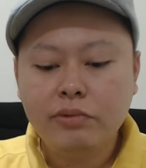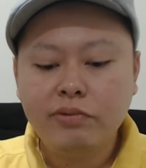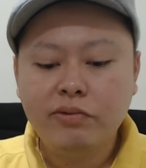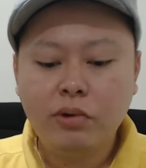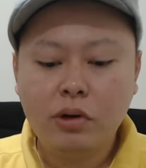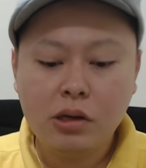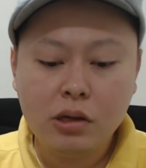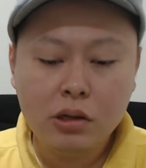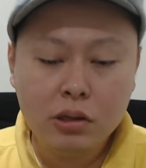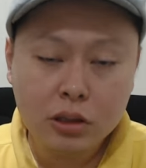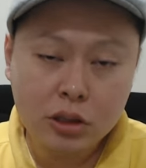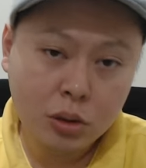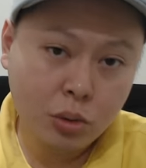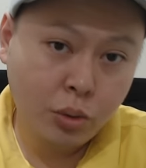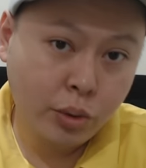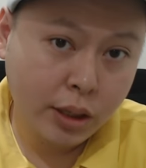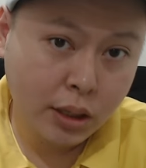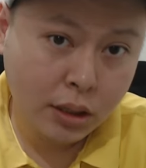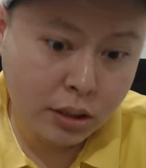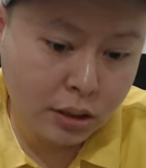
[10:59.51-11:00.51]
for you to
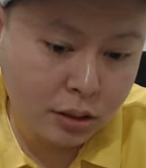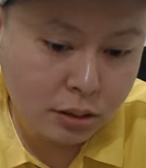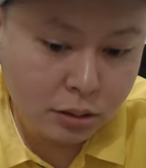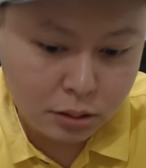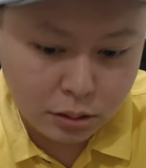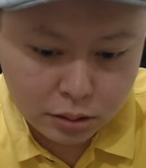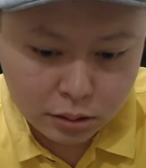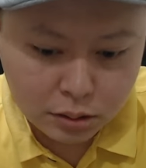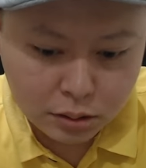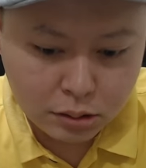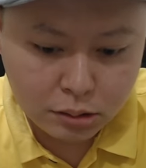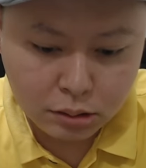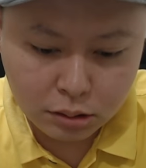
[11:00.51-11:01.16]
win this.